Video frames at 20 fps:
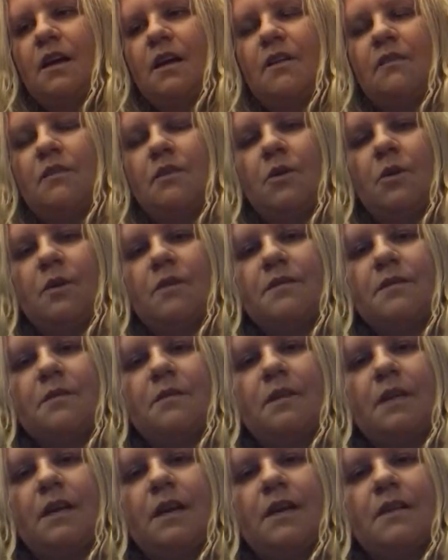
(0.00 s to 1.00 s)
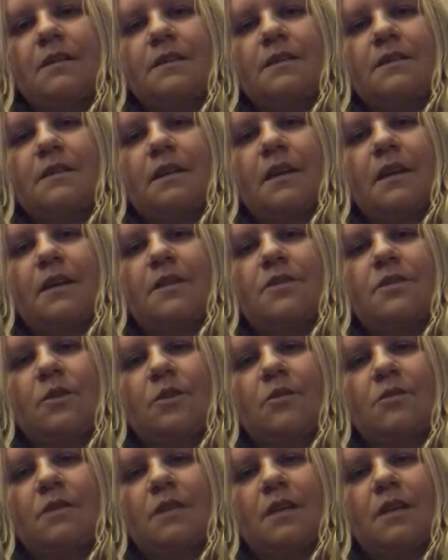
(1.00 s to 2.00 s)
If you don't have something nice to say,
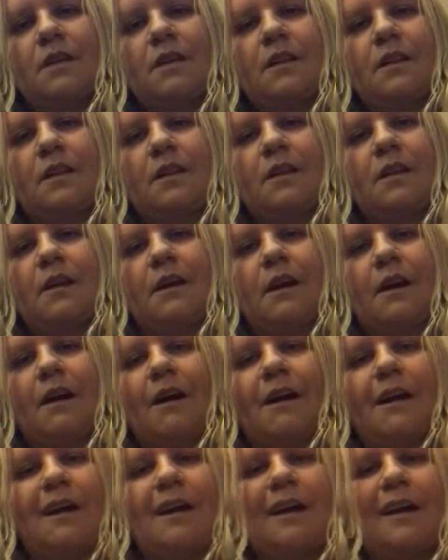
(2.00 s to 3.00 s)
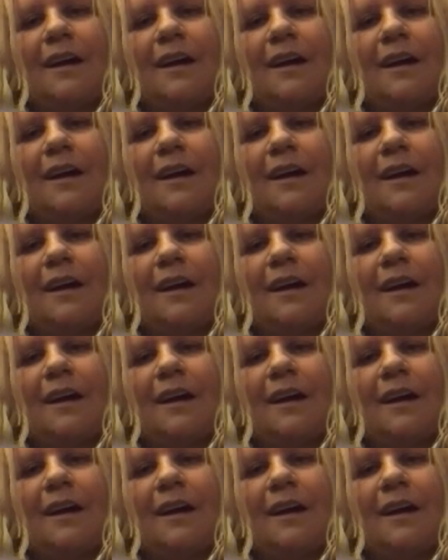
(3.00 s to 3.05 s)
don't say nothing at all.